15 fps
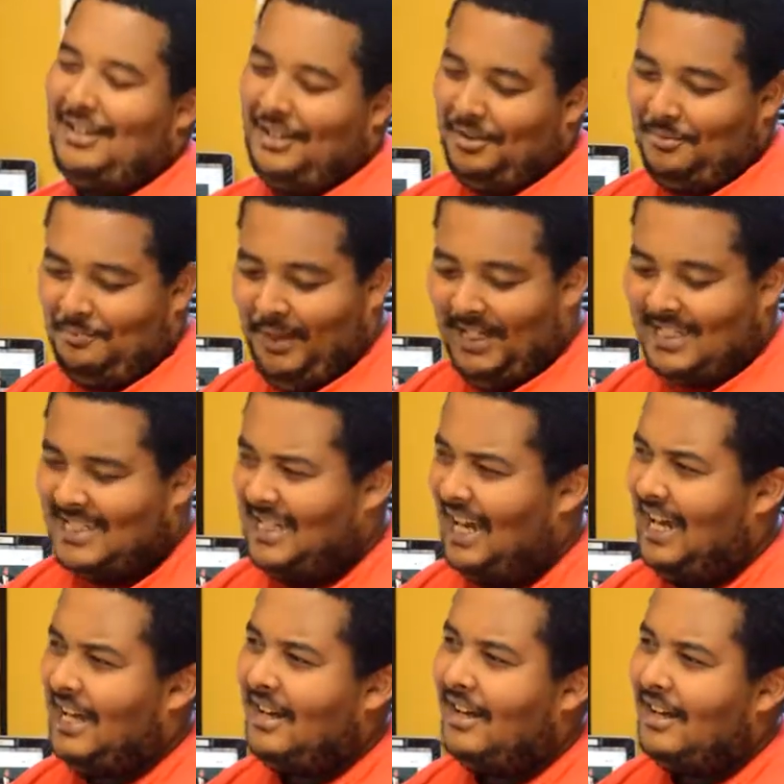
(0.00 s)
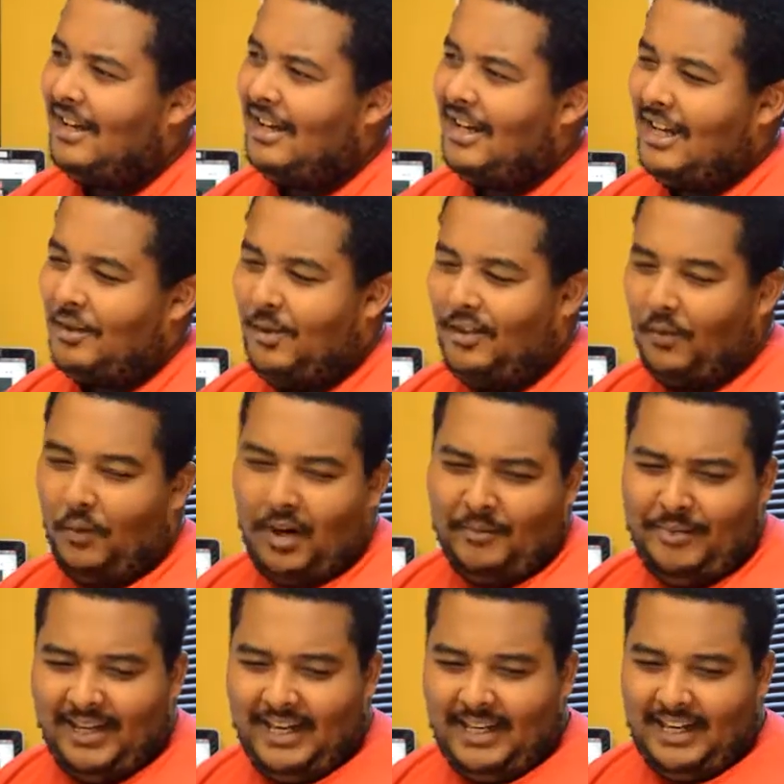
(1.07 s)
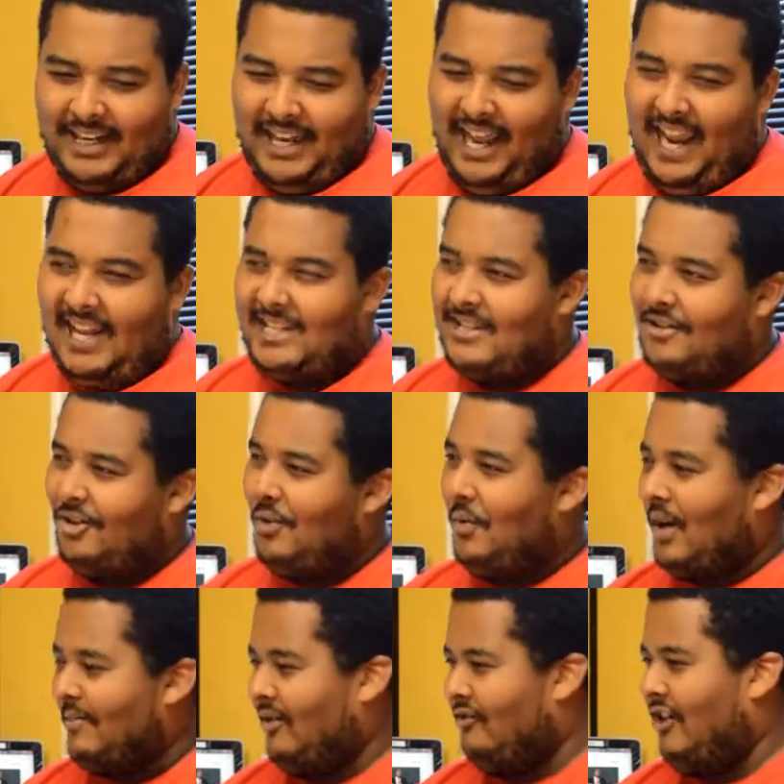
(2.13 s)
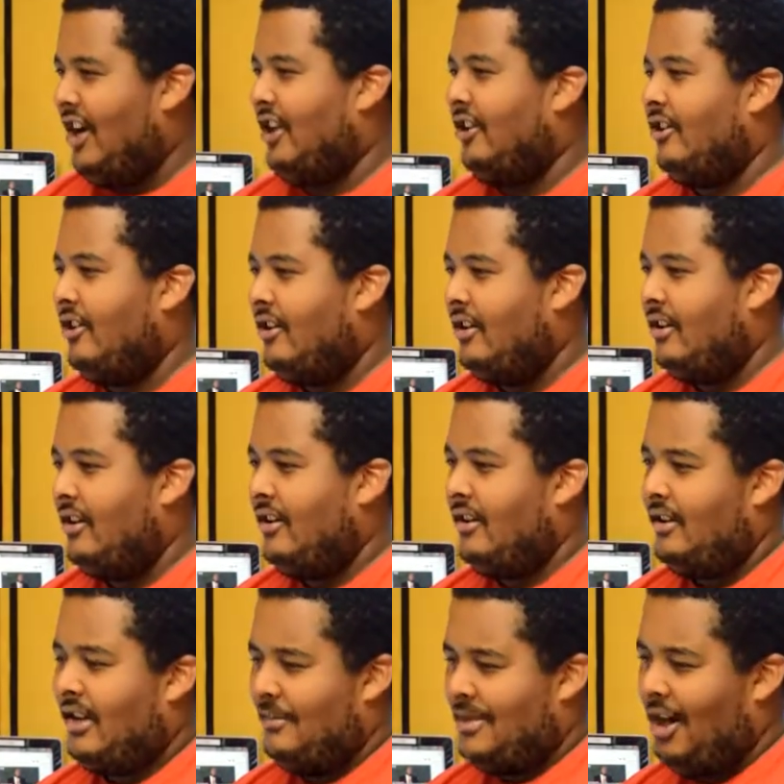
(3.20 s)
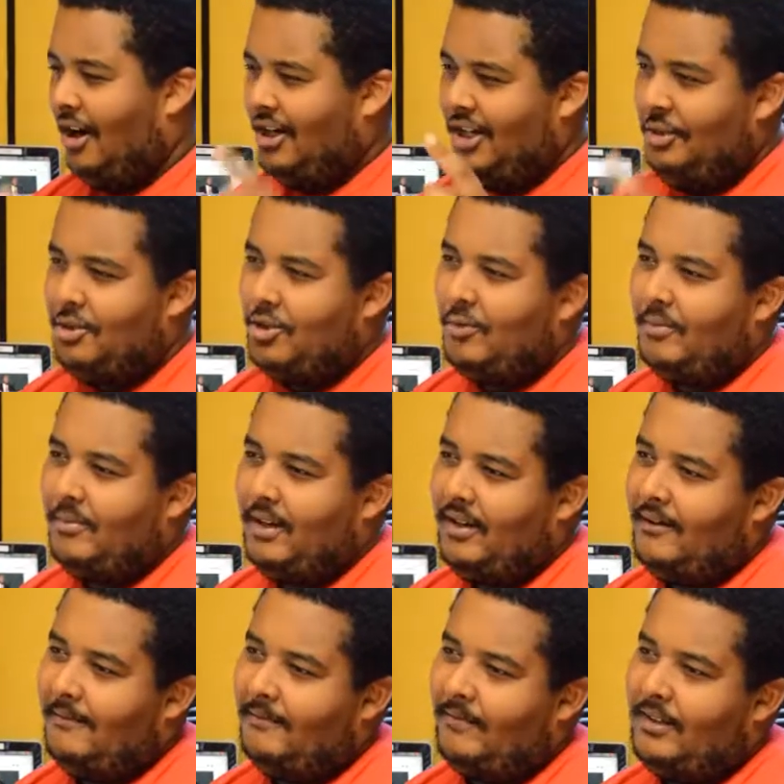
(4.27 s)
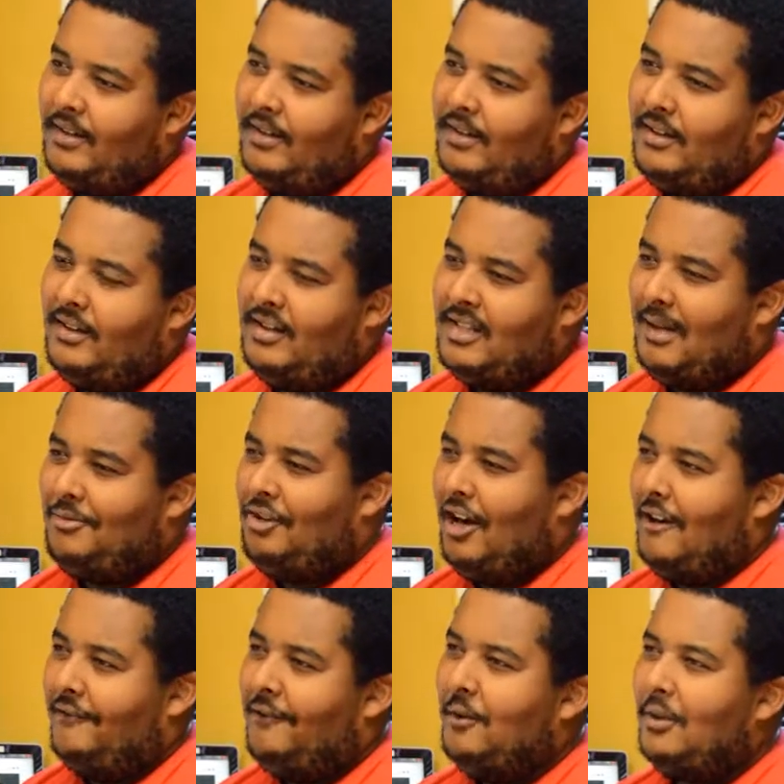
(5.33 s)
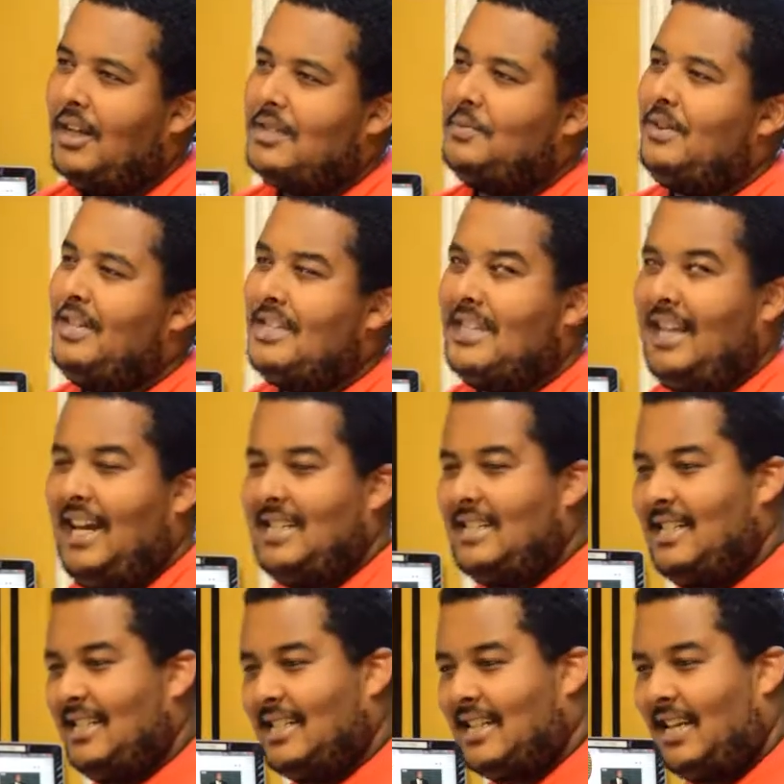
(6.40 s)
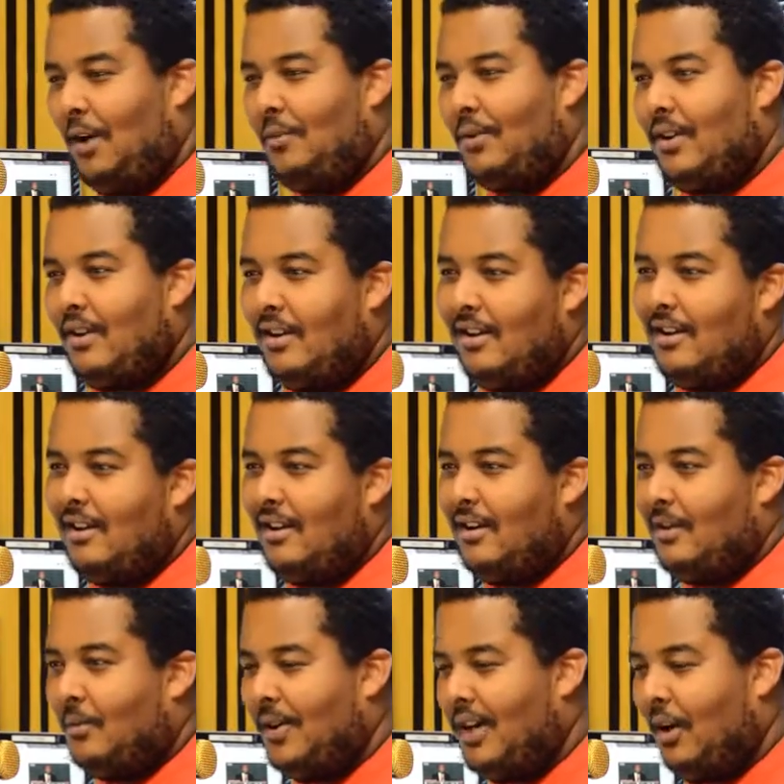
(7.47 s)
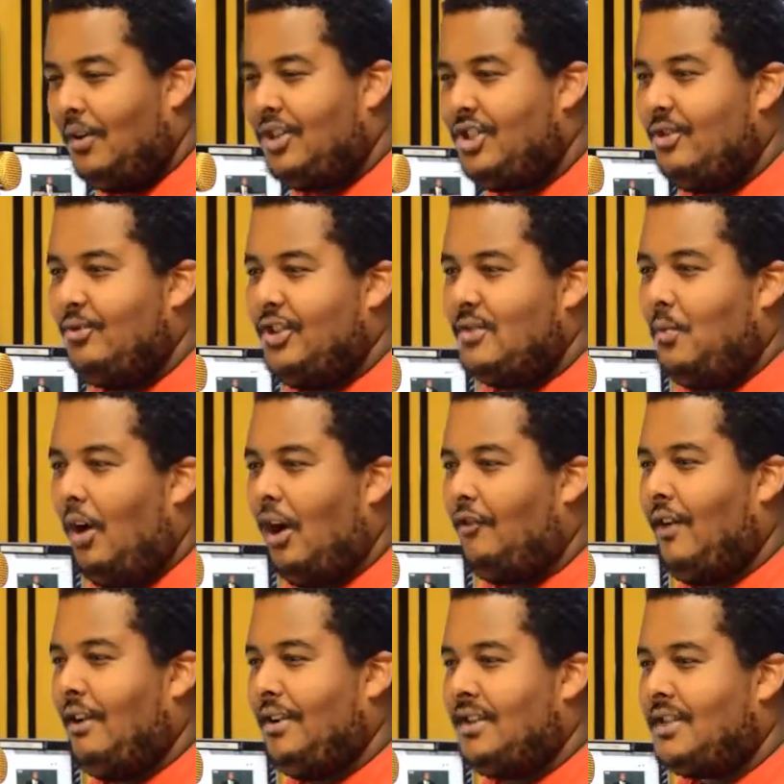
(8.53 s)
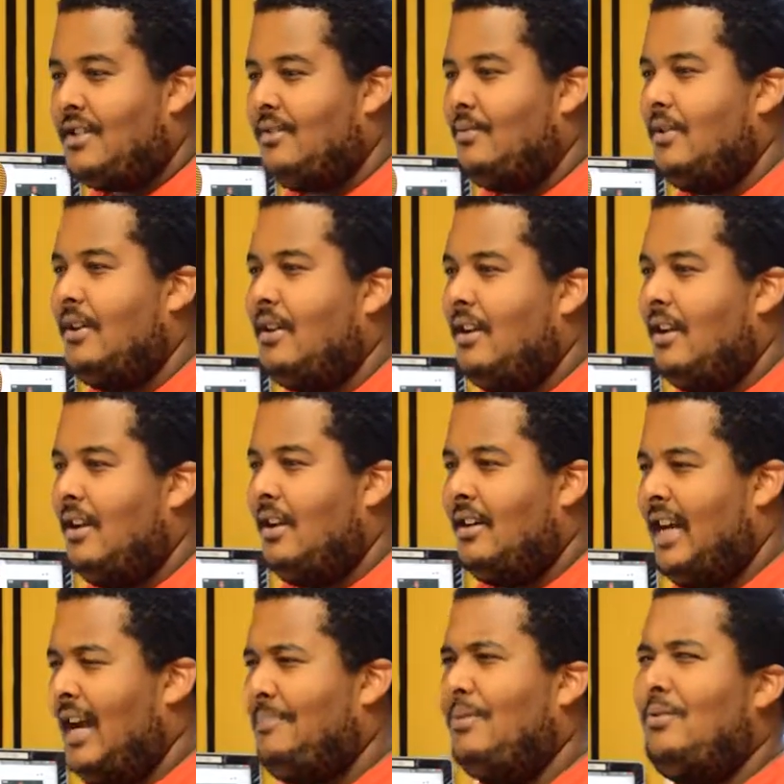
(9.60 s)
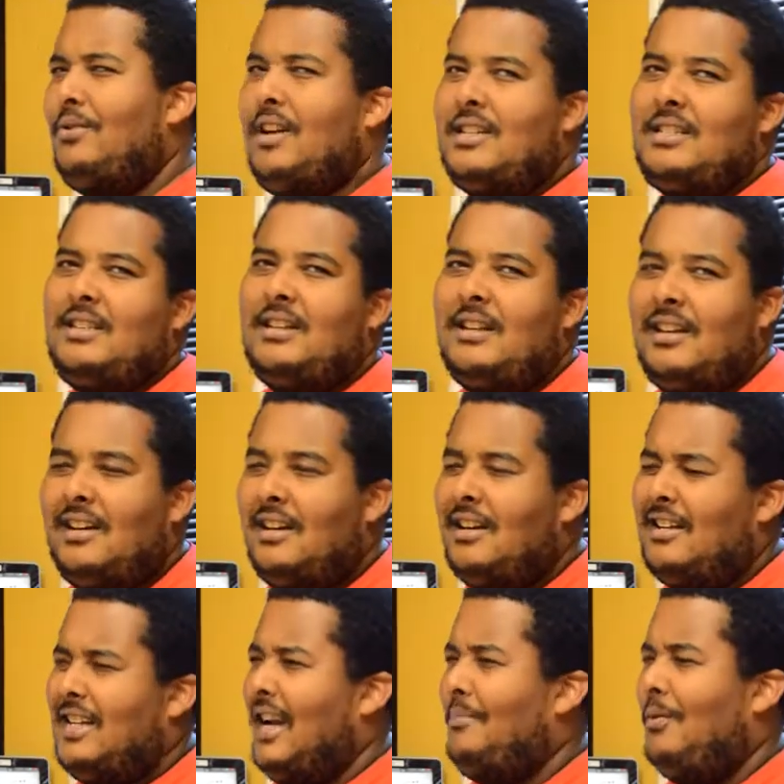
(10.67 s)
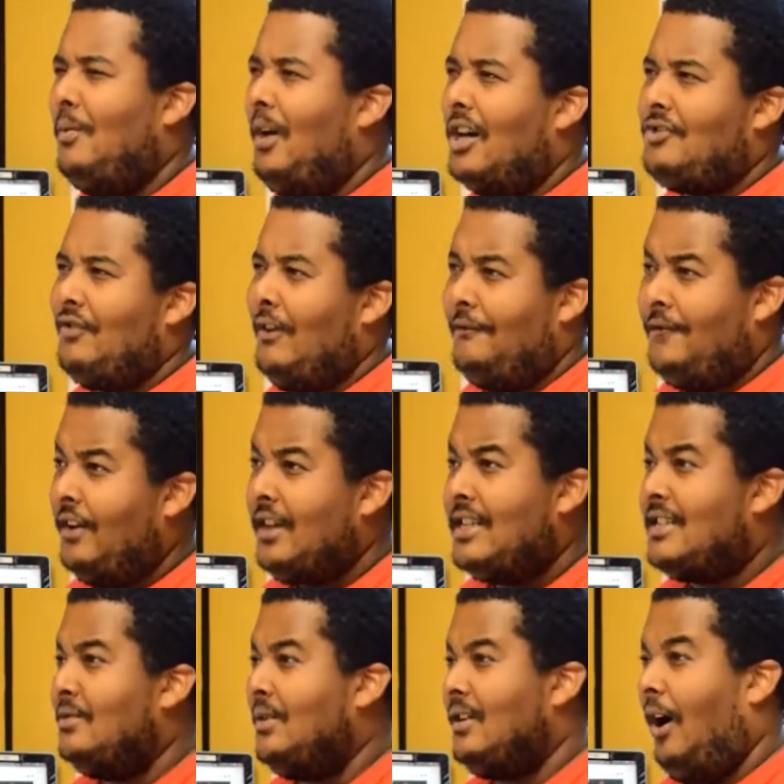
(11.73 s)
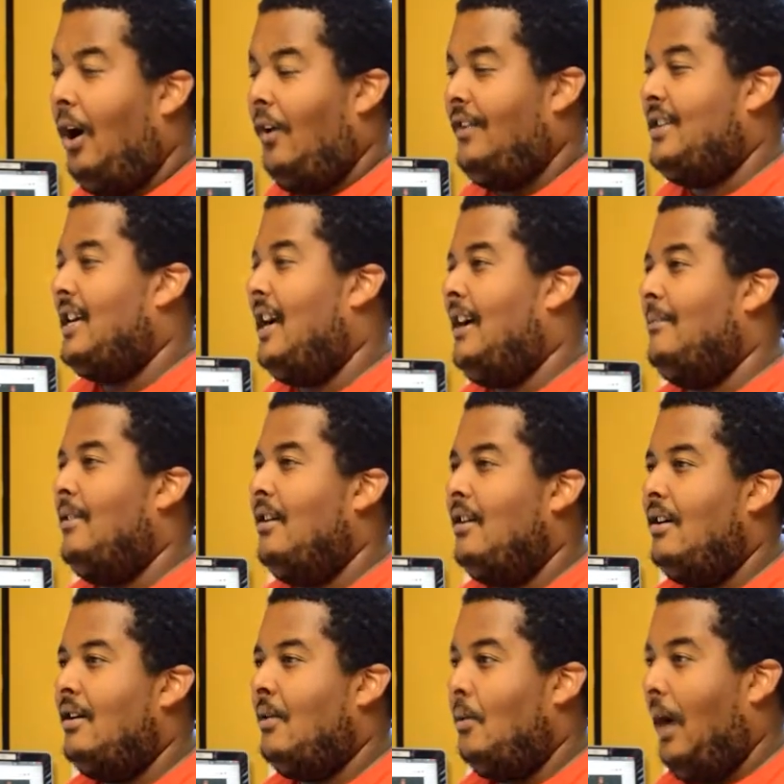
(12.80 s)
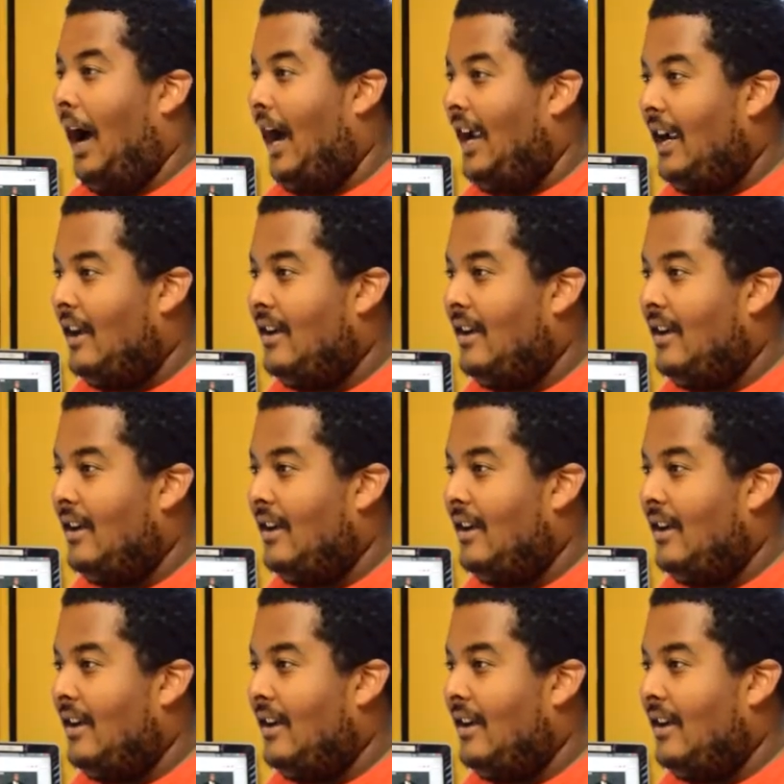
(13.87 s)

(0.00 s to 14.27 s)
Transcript: You pick a side. You either want to be enhanced or you want to be regular. And I'm talking to you, Superman. Stop trying to fool us with these glasses and this coat. We know it's you. Just walk around in the suit. Deadpool does it. Deadpool walks around fully suited all the time. Why?